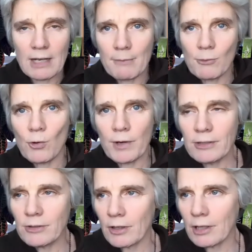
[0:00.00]
I'm going
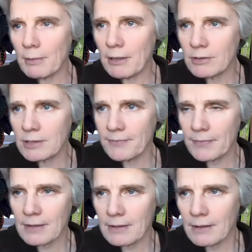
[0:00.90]
to talk about
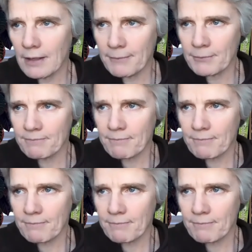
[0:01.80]
um,